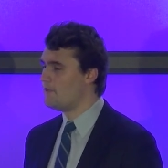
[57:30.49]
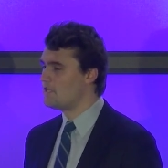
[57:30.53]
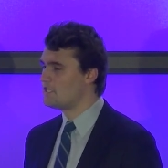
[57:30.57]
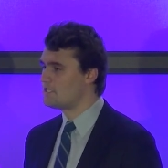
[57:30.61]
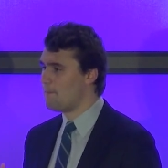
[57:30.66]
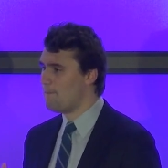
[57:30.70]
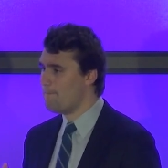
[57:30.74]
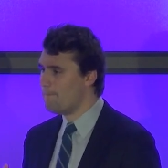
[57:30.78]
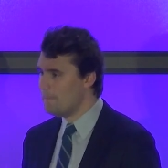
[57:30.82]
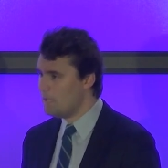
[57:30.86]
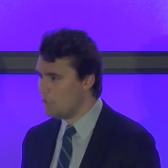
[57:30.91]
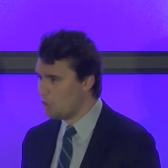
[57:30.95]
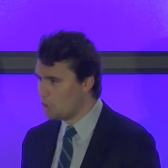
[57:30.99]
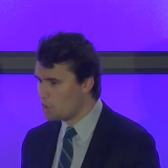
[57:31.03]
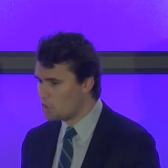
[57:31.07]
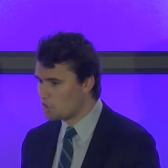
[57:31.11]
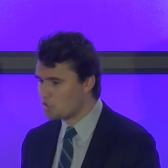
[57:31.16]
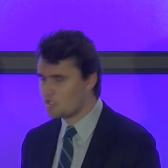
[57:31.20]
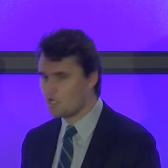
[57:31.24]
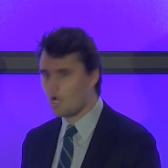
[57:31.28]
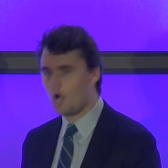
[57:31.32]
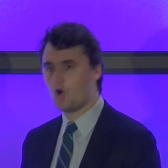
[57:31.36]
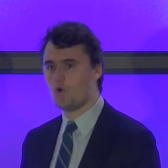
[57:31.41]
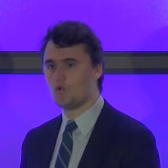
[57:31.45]
This
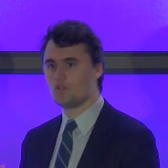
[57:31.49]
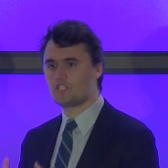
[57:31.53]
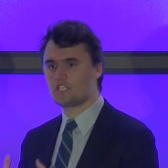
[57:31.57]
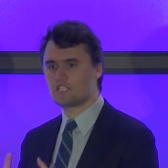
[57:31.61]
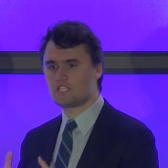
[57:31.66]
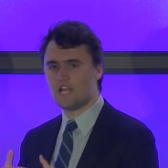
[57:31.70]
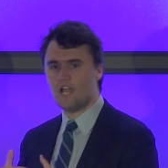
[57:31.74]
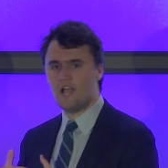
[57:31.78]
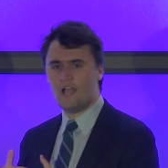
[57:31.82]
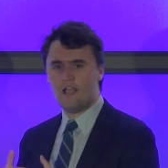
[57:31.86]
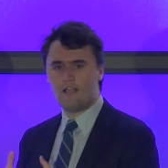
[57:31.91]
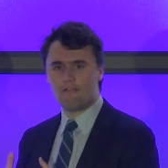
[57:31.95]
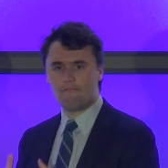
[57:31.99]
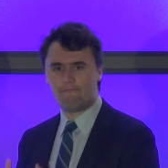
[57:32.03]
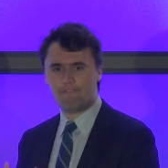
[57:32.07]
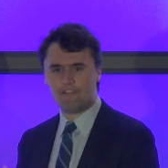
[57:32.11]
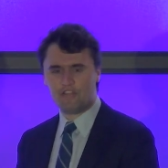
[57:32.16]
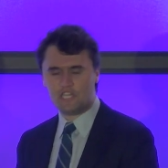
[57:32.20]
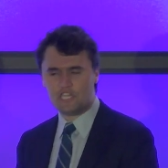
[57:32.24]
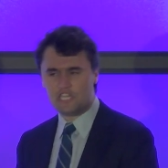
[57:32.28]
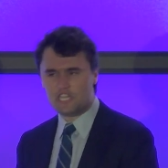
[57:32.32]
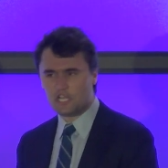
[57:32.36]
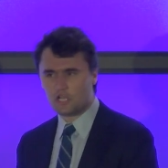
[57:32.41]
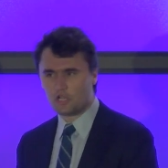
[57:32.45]
milquetoast,
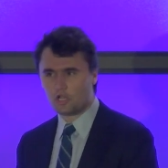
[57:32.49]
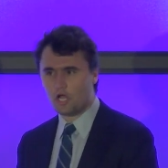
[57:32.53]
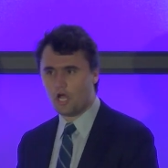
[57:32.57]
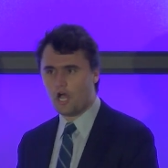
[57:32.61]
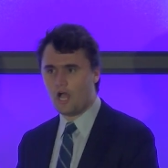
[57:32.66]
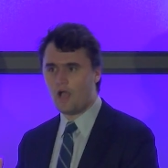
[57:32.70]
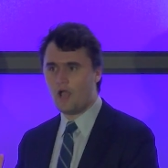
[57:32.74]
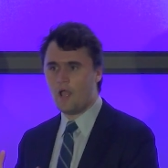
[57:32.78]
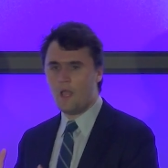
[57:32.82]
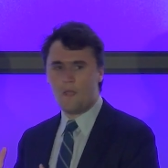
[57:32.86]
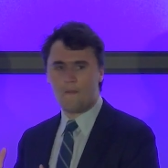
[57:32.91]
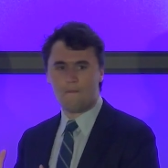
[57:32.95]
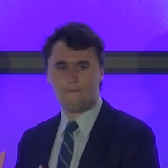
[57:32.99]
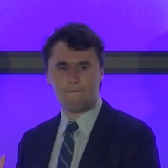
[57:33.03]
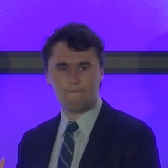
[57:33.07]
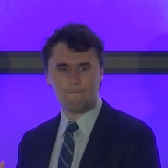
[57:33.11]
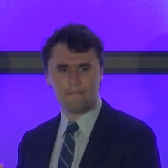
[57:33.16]
vanilla,